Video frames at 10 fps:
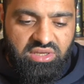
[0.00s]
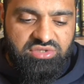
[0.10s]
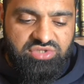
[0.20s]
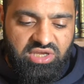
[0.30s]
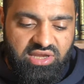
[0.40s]

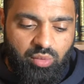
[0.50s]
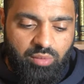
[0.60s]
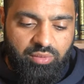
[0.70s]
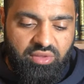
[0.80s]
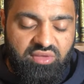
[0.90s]
Inshallah, we'll
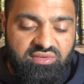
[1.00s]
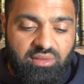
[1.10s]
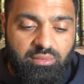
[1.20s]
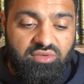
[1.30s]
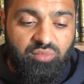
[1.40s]
pick things
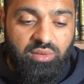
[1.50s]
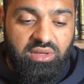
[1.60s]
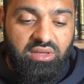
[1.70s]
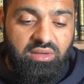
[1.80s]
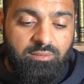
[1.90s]
up next week.